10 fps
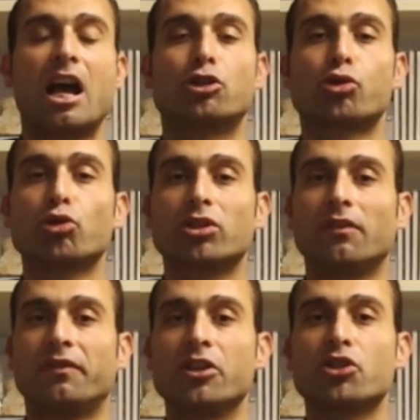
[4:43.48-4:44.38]
a social
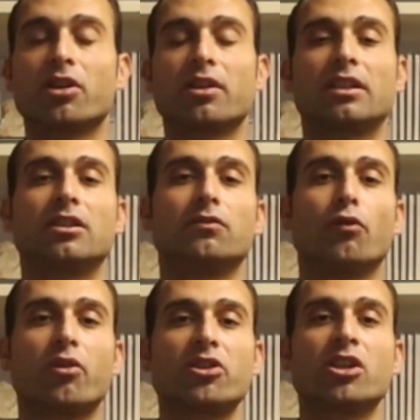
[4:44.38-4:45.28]
venture that is
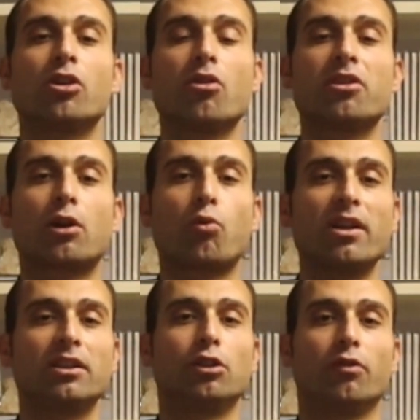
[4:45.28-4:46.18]
focusing on the
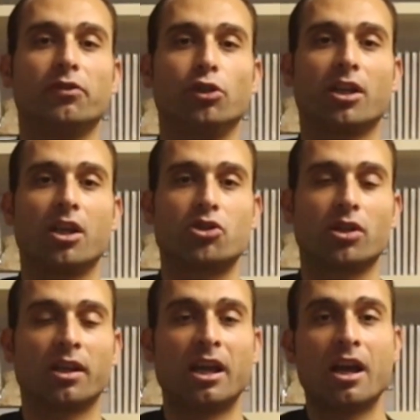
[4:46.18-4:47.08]
quality of
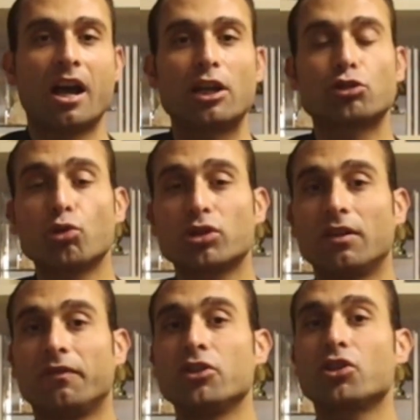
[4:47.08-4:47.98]
education, a
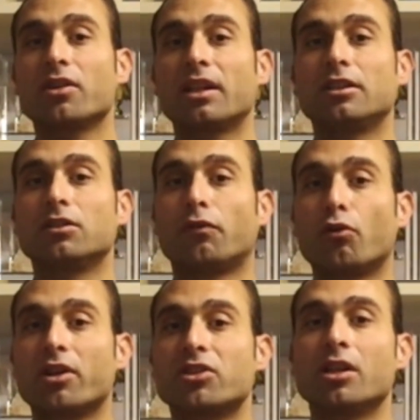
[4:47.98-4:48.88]
social venture that is
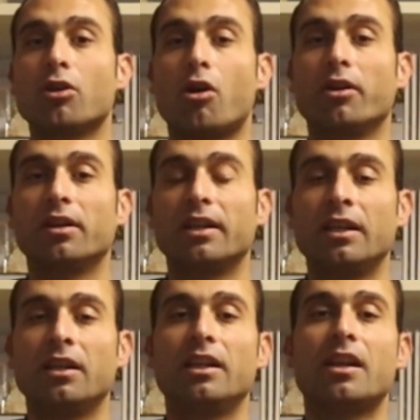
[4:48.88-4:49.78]
focusing on
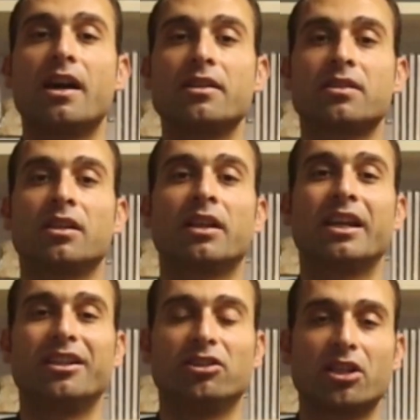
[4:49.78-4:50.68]
enhancing
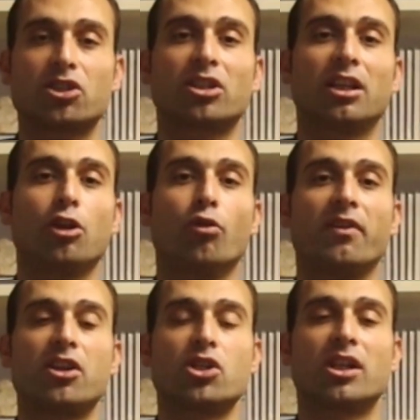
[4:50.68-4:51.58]
industry,
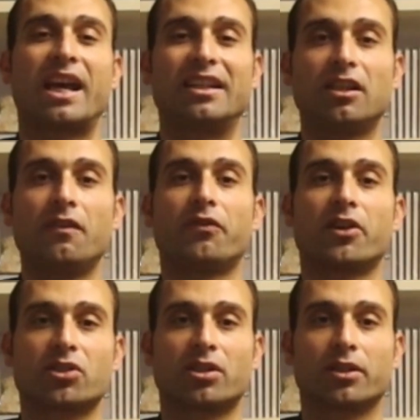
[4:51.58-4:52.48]
innovation, and
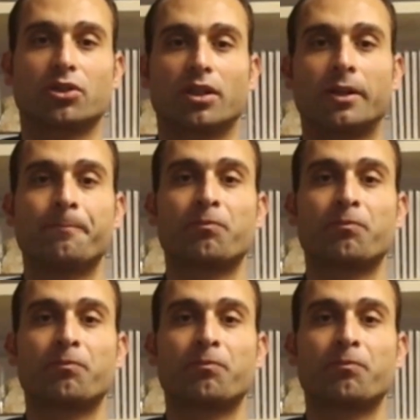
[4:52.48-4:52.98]
infrastructure,